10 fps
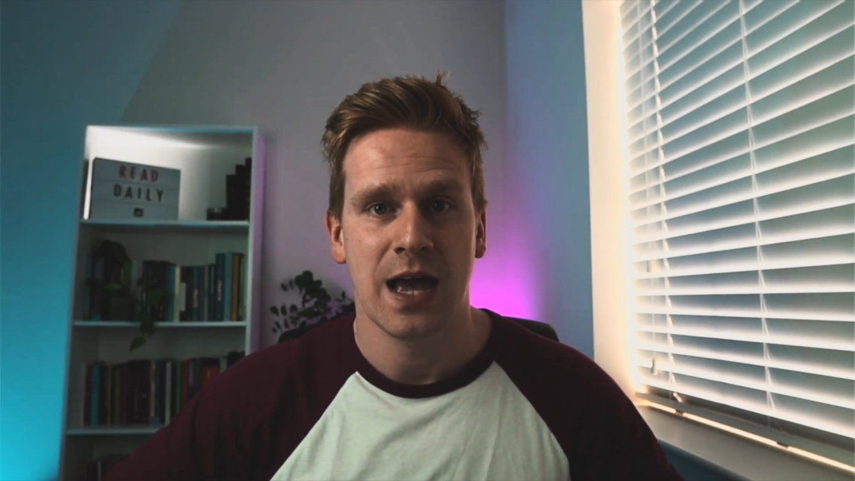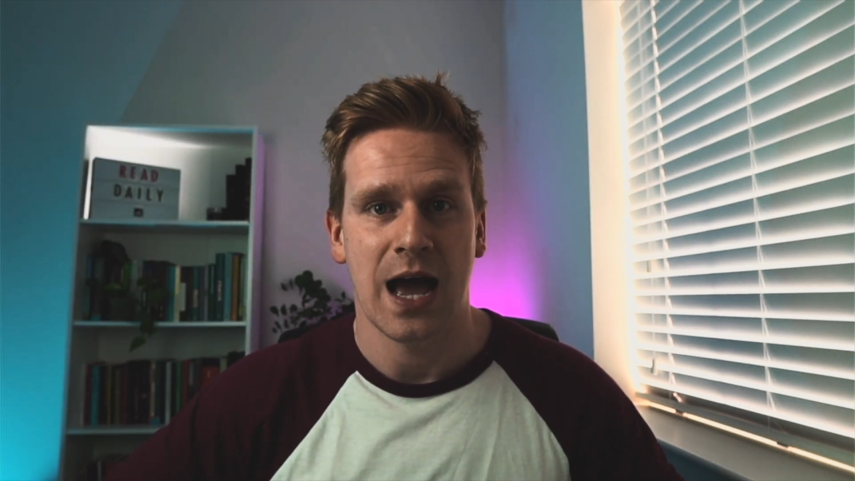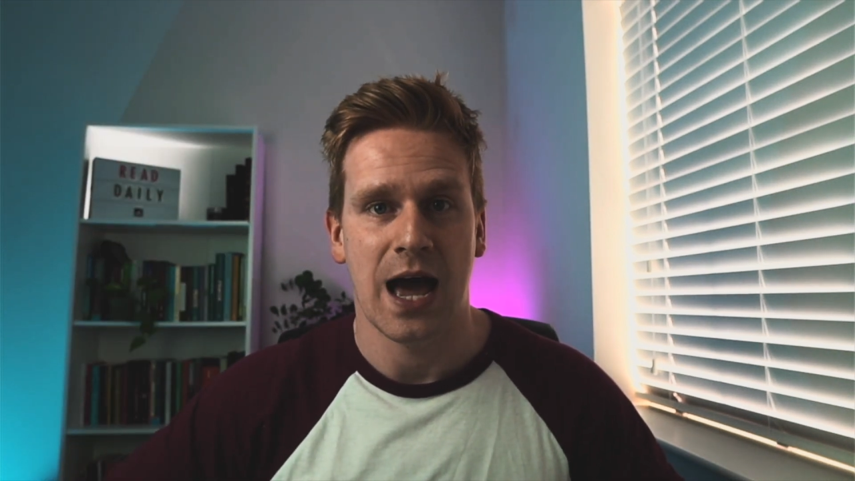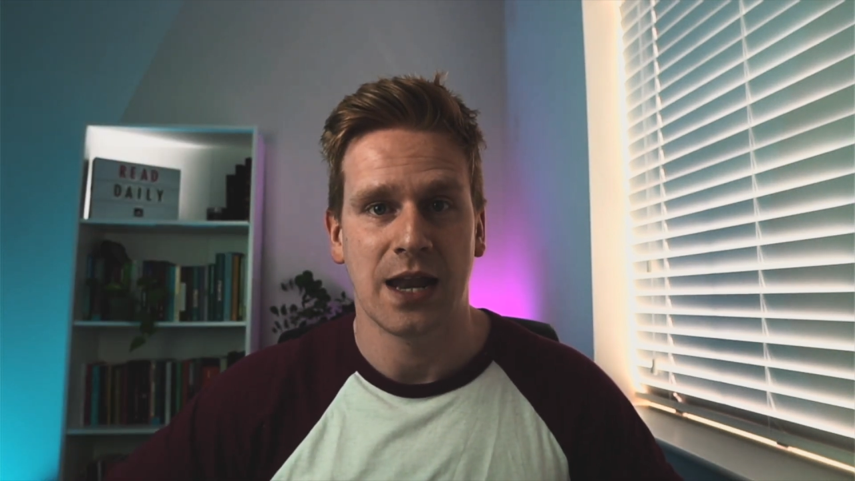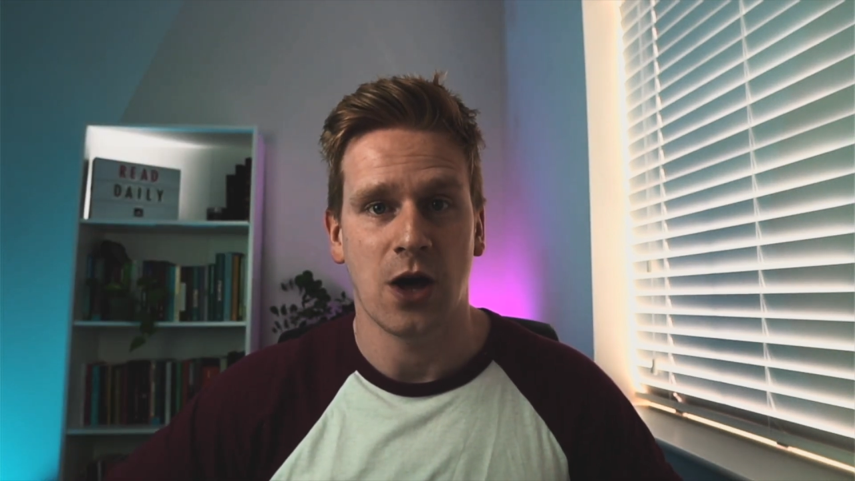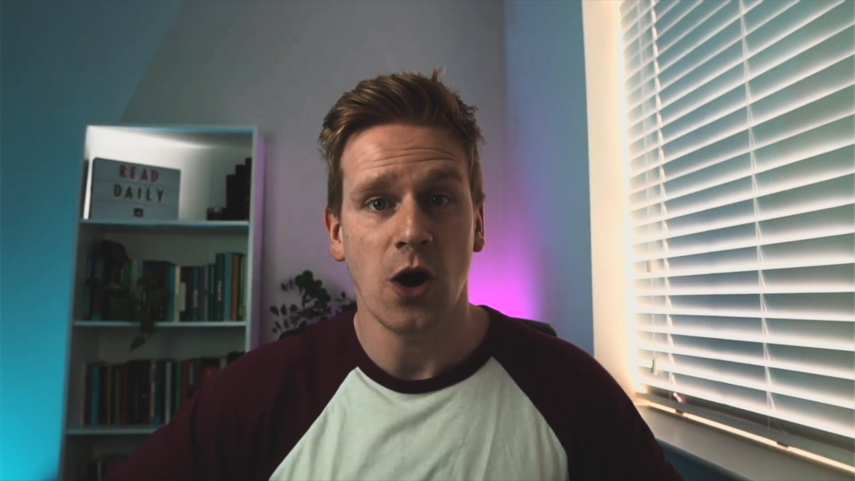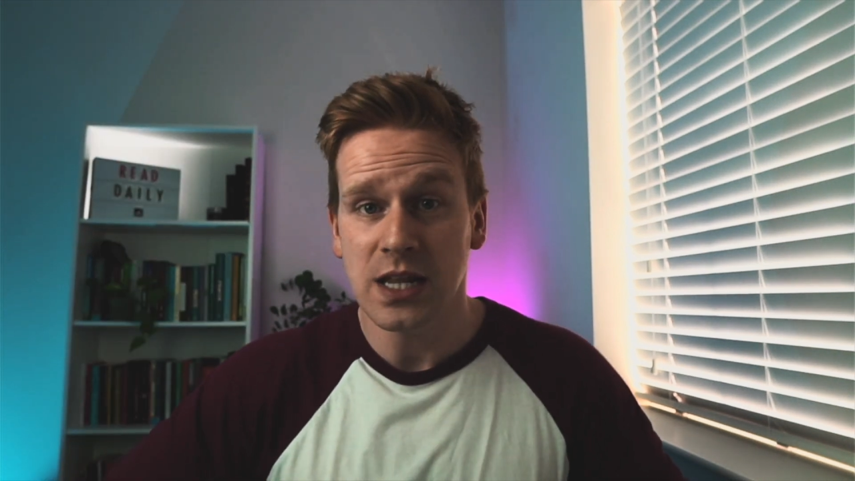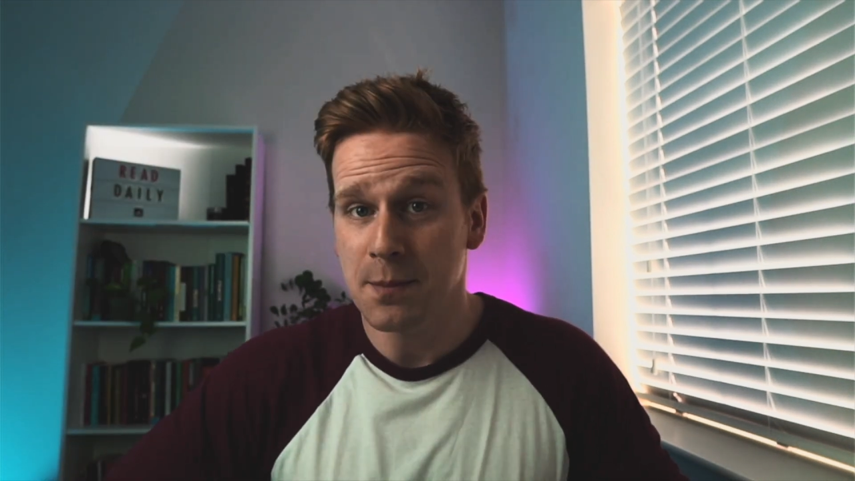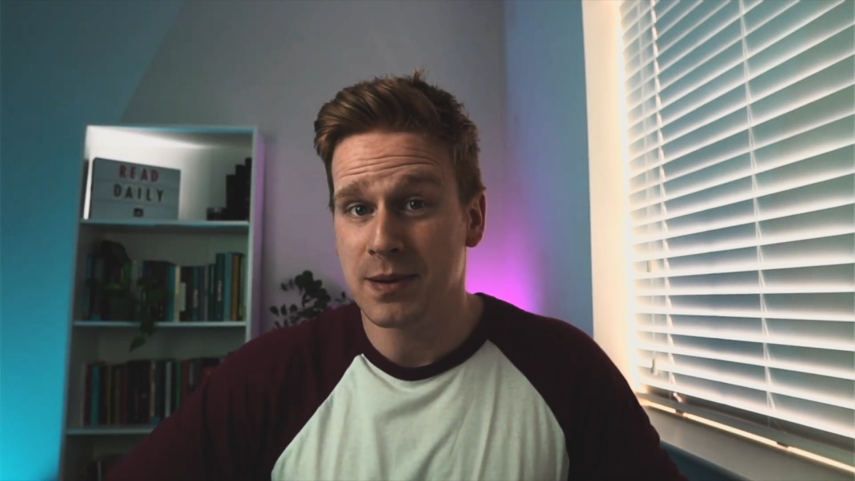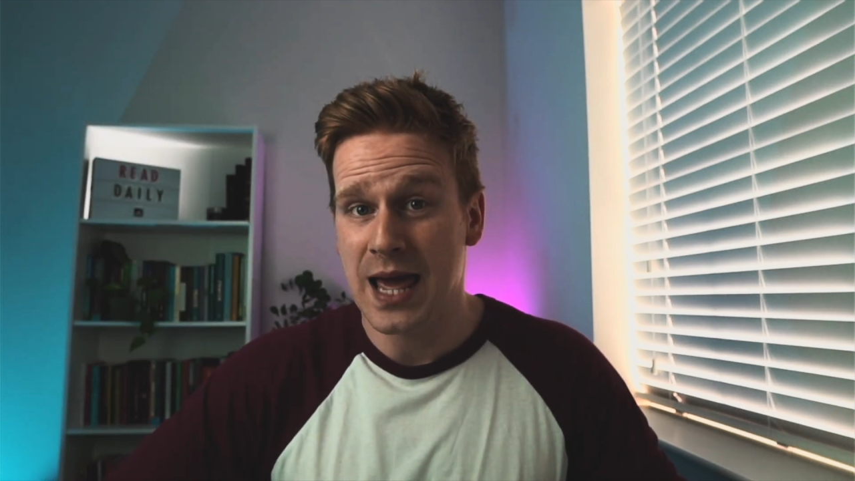And how do you
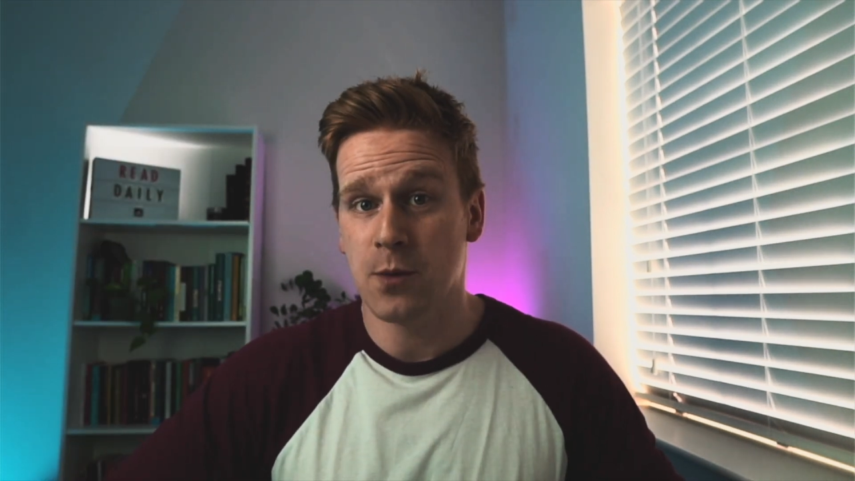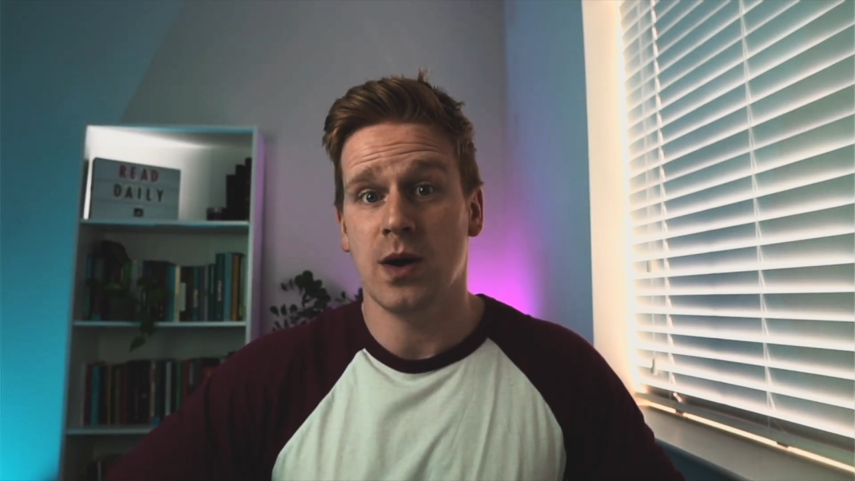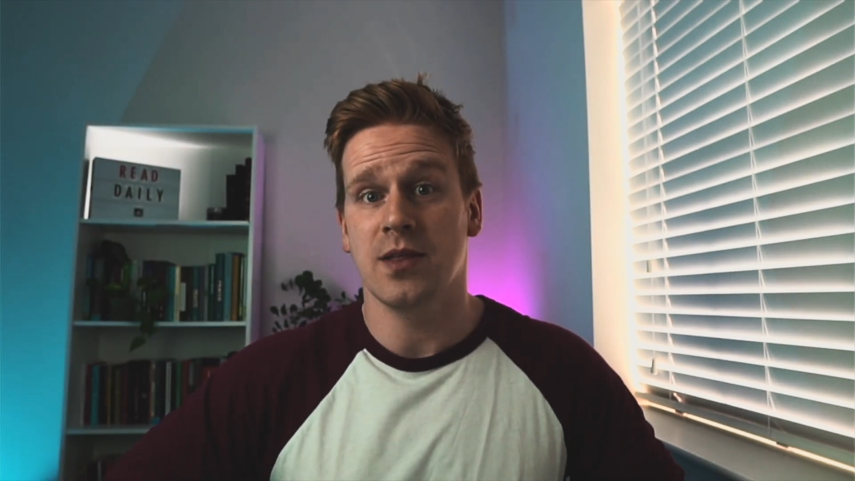play? Well, the